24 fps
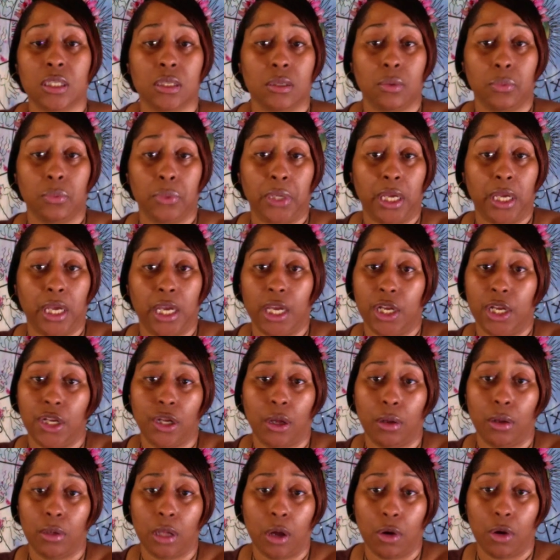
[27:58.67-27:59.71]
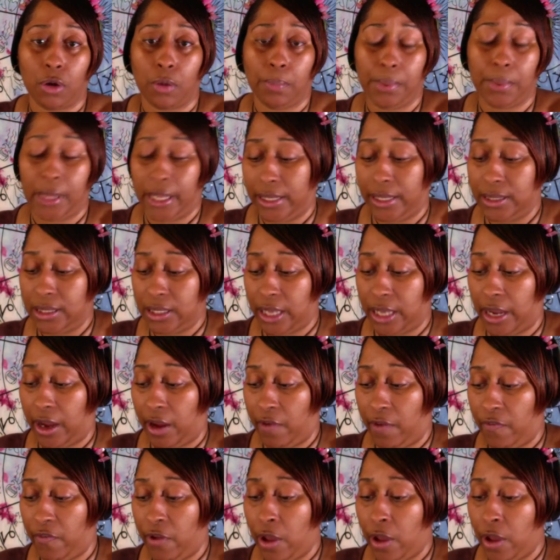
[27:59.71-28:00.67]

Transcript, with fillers: the wind and no longer play it safe.